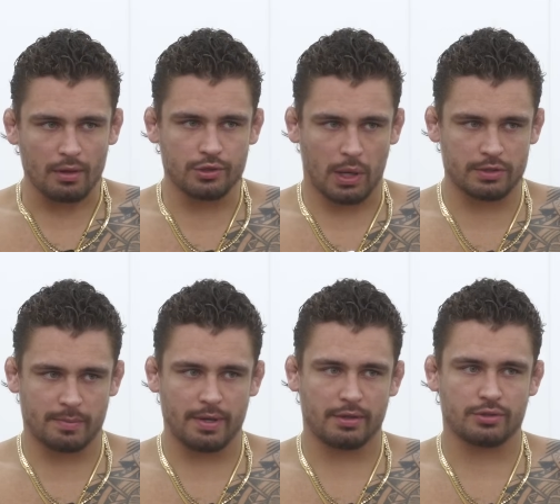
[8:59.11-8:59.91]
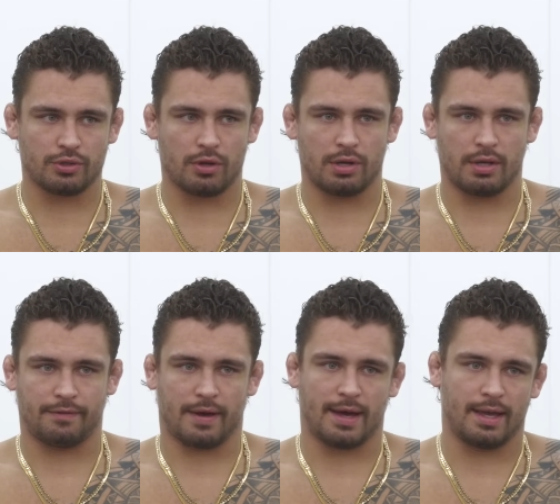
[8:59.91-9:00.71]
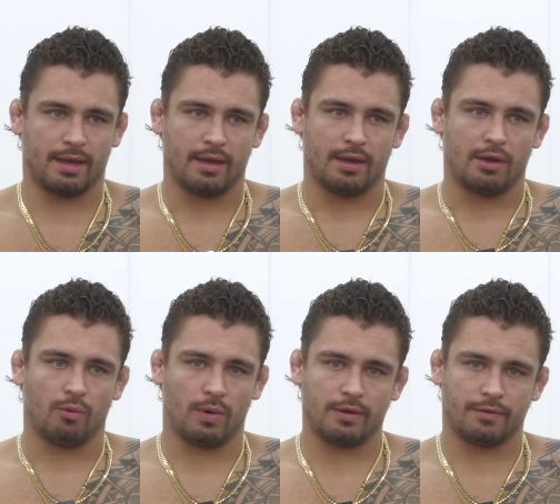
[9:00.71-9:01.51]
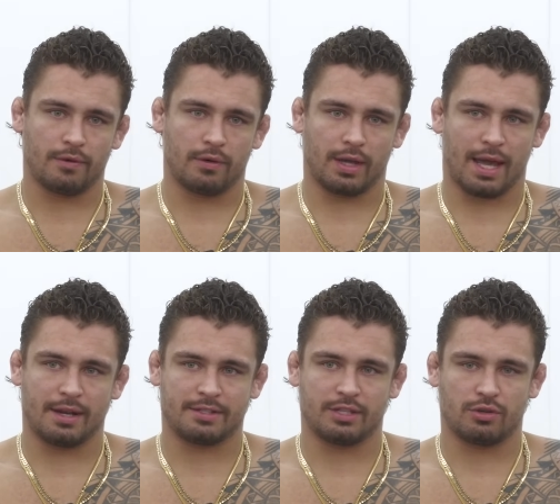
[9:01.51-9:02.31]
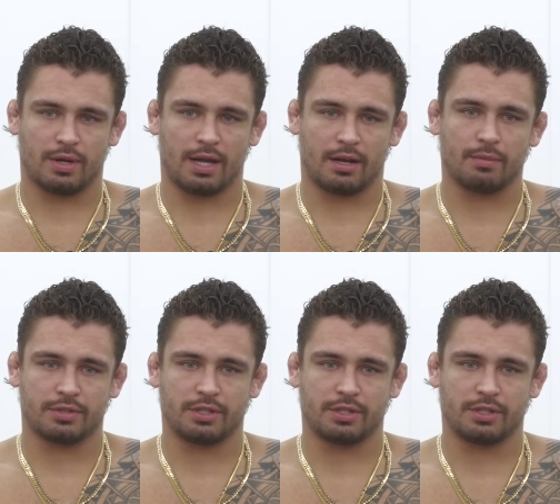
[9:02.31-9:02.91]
so I was a bit concerned if I went for, like, I had a couple